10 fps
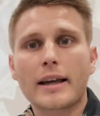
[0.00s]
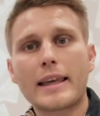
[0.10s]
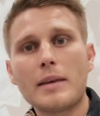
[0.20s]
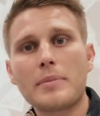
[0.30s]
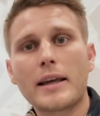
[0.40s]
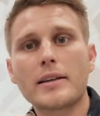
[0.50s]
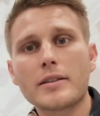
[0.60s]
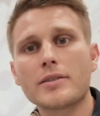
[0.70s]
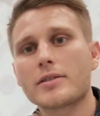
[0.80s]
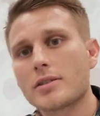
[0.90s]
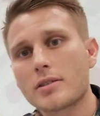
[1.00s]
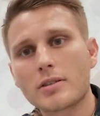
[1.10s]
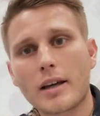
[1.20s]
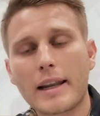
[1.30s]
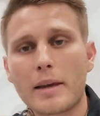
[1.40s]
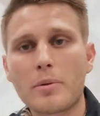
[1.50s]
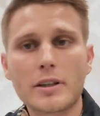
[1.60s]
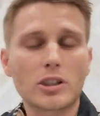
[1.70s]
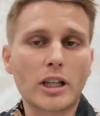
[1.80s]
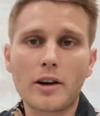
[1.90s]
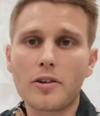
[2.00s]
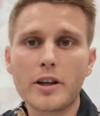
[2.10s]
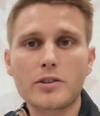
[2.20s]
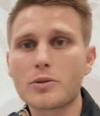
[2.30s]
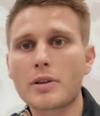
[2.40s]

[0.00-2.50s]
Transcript: I keep that list, I label it January